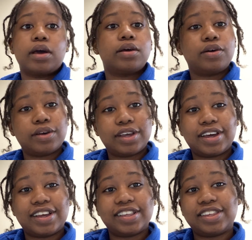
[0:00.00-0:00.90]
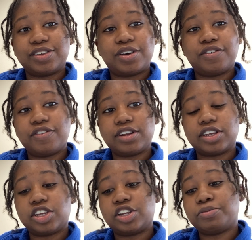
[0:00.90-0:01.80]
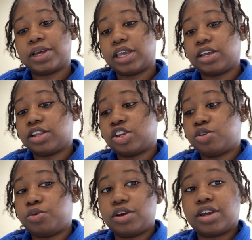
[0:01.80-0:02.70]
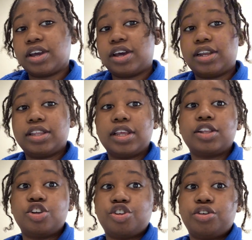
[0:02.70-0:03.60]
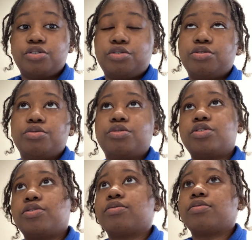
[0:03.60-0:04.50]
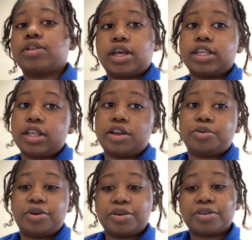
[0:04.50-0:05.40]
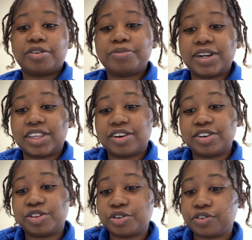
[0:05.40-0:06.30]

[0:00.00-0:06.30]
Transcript: Okay guys, so I finished my English work and I did the journal too, so that's a lot of work, but it's currently two